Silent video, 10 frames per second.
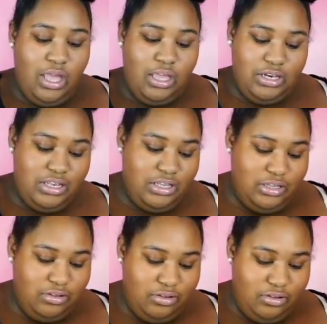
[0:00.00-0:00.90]
And then
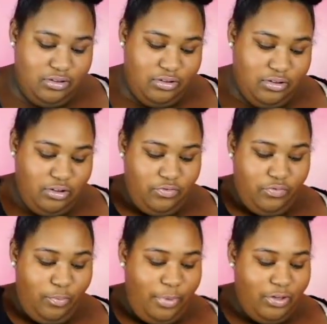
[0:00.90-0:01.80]

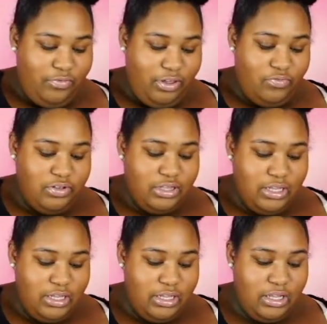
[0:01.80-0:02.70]
for my favorite
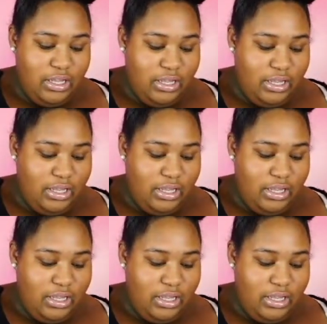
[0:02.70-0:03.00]
thing